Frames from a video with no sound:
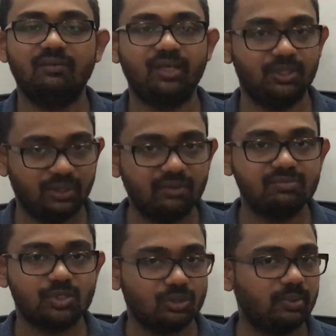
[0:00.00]
where you
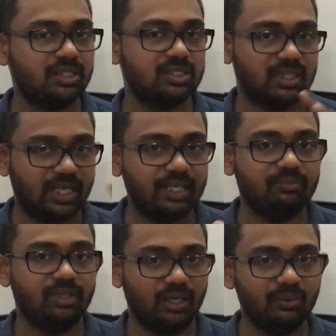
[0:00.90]
have so much
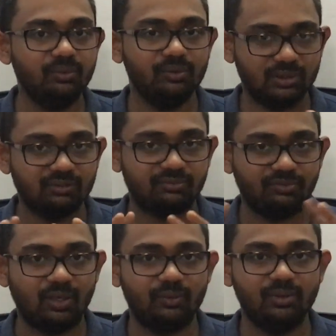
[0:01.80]
time now, you
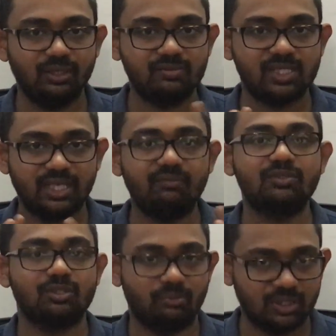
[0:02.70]
have saved
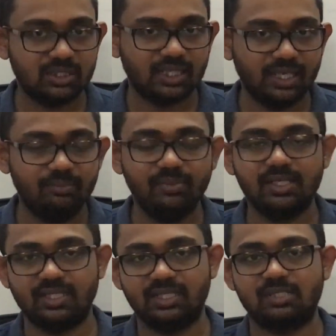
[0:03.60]
so much time,
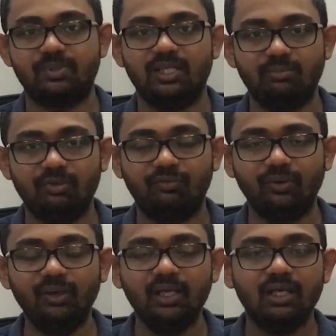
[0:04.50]
as I explained
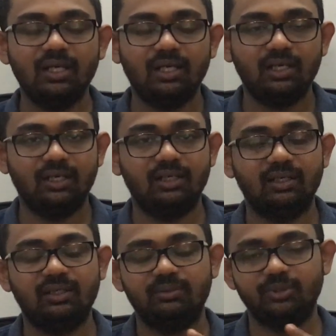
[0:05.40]
before,
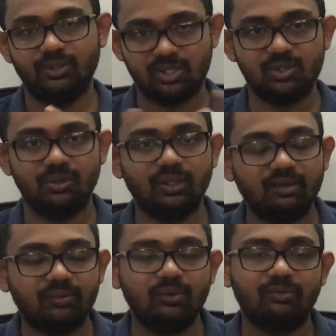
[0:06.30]
because you don't
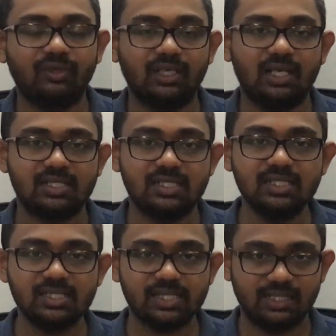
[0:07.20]
have to go for
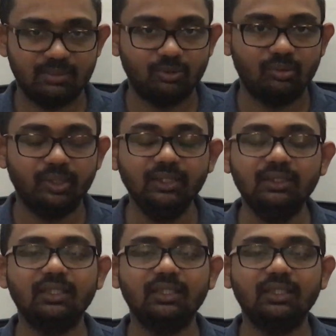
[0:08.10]
classes at the moment.